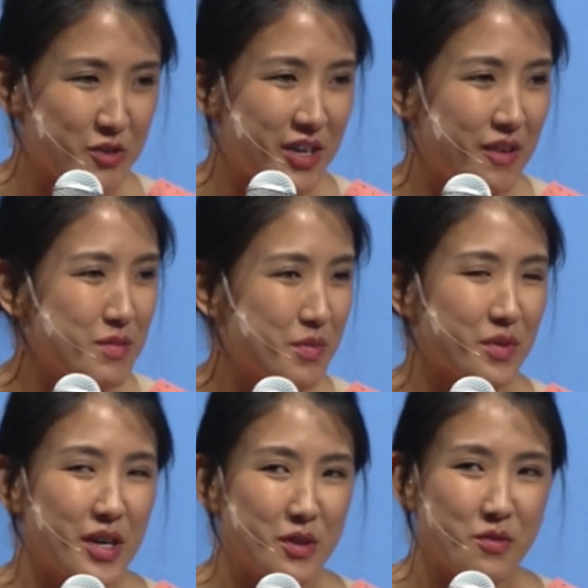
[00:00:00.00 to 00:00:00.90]
of people
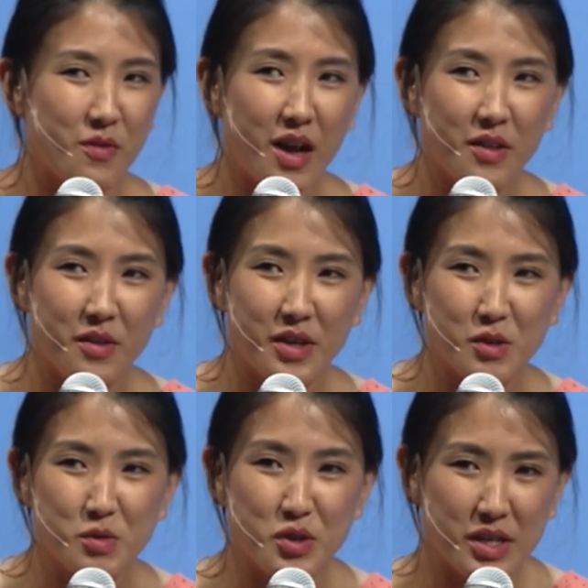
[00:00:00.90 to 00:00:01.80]
that you follow, that
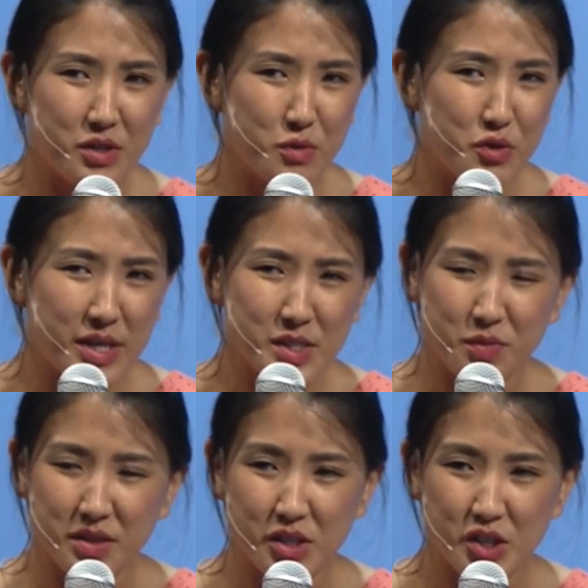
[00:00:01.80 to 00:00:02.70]
you trust
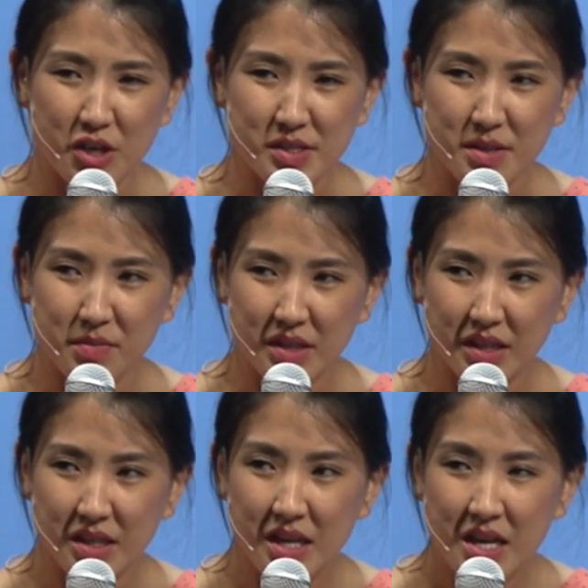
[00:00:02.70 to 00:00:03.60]
when they share
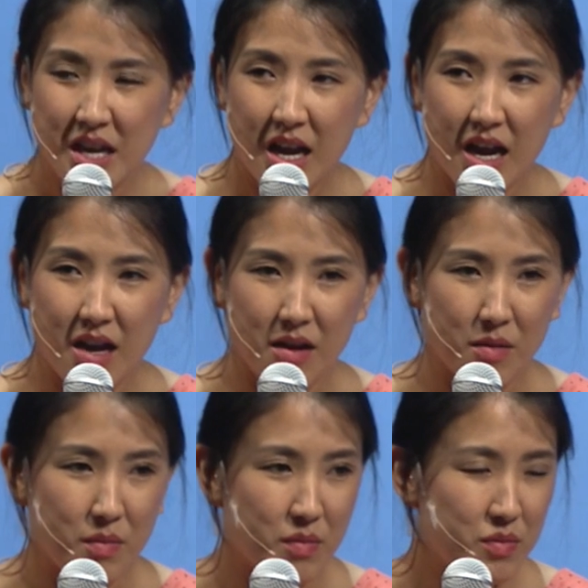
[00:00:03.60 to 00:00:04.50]
something.
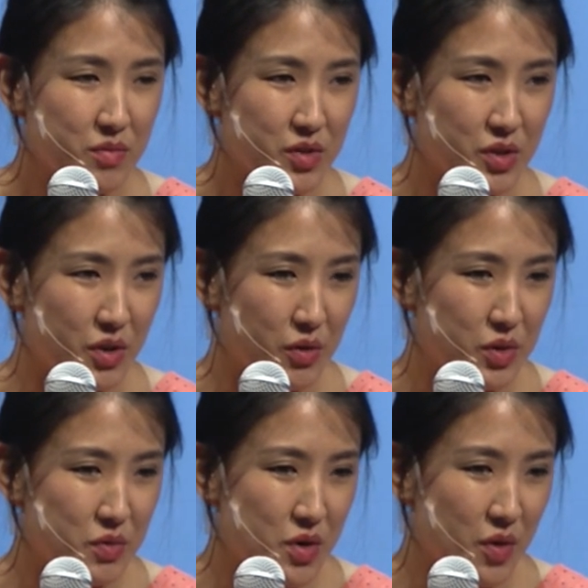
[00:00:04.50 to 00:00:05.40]

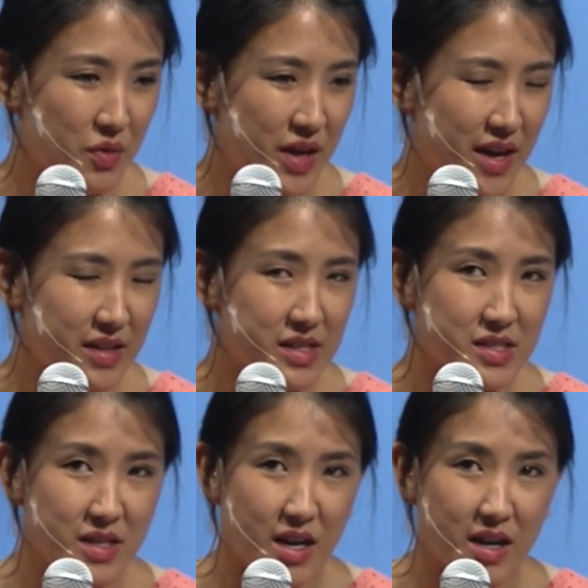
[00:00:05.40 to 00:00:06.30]
That it's
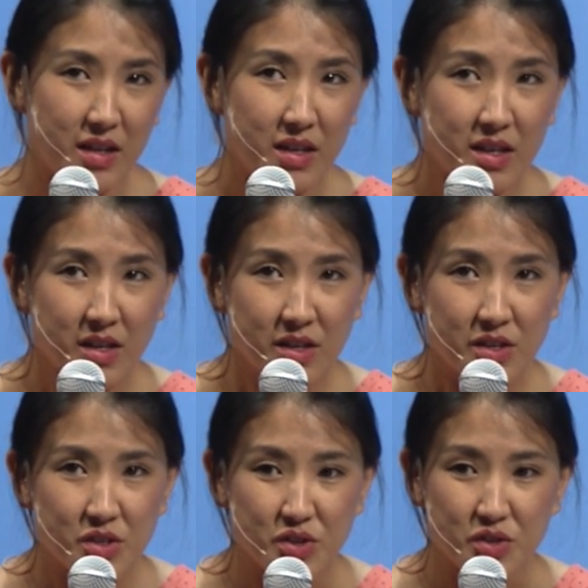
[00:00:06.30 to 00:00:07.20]
not
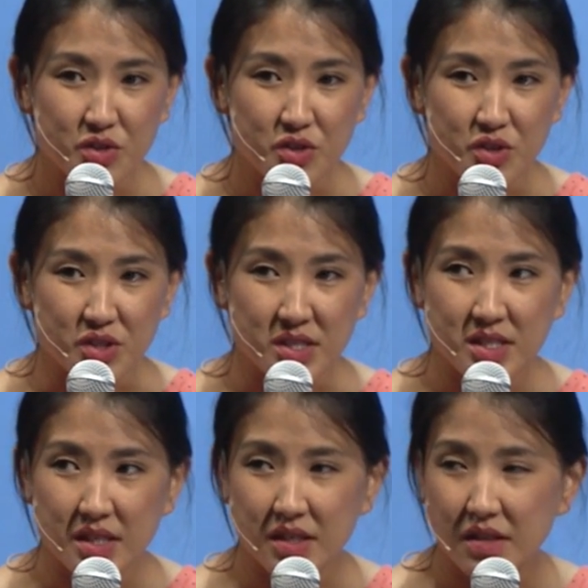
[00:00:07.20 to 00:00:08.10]

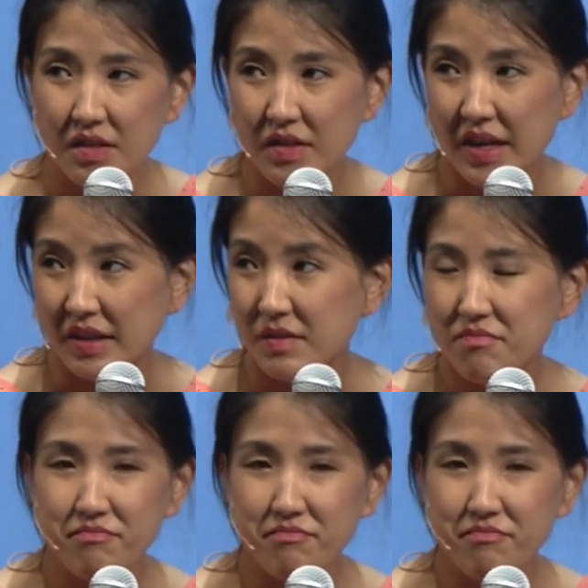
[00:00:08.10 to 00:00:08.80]
just like